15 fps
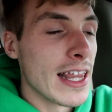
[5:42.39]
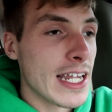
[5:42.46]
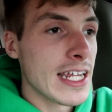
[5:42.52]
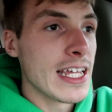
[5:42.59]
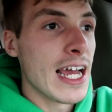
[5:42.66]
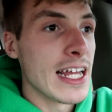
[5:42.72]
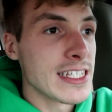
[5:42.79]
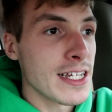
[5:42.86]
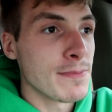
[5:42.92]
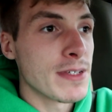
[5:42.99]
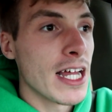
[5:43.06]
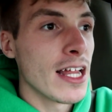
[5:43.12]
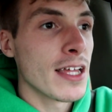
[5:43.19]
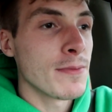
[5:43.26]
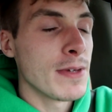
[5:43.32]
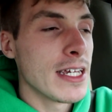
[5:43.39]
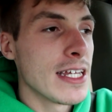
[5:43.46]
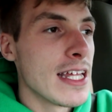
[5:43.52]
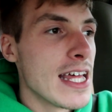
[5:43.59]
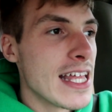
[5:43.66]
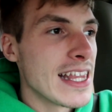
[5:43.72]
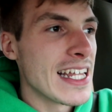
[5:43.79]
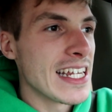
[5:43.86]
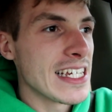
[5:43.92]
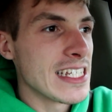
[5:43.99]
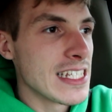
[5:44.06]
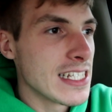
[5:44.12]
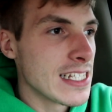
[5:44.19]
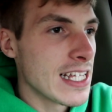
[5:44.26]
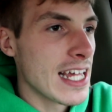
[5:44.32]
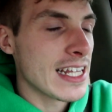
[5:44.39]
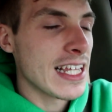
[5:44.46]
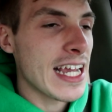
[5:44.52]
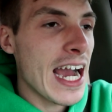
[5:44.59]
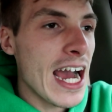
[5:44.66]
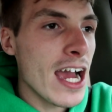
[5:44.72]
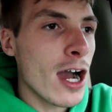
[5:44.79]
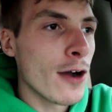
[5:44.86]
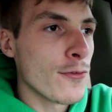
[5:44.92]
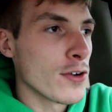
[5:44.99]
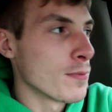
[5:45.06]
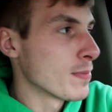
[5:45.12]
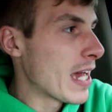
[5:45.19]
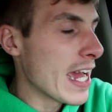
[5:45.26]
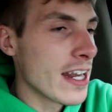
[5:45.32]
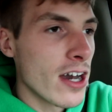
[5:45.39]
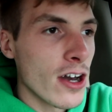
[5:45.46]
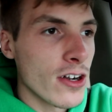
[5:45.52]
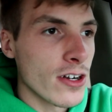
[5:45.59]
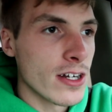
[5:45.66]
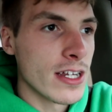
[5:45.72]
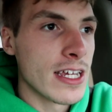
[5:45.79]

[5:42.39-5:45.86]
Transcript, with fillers: And then he ends up telling me that he that the guy offered him 900.